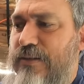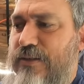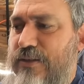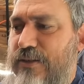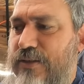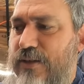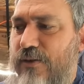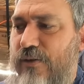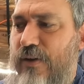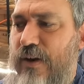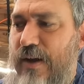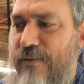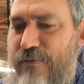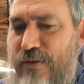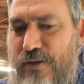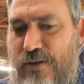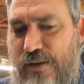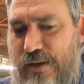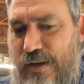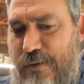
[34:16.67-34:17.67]
Still gonna have
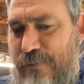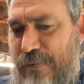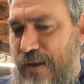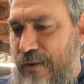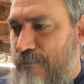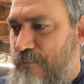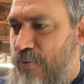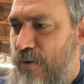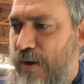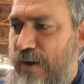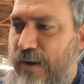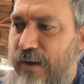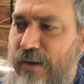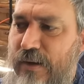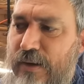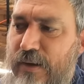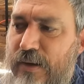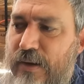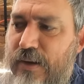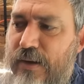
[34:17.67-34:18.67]
to hook up that
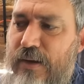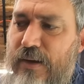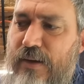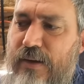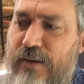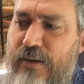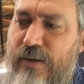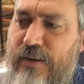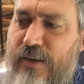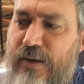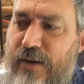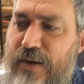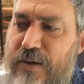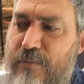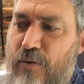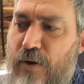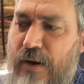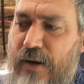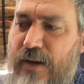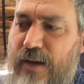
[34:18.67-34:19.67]

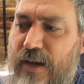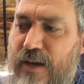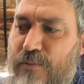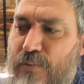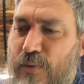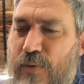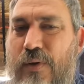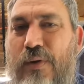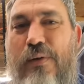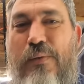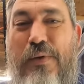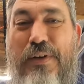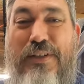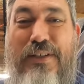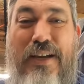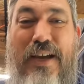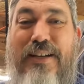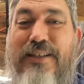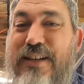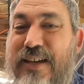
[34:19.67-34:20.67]
e-brake cable,
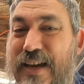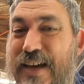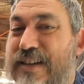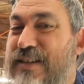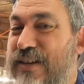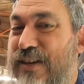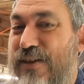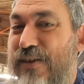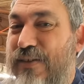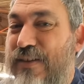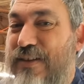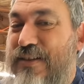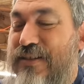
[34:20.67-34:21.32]
which is actually easy on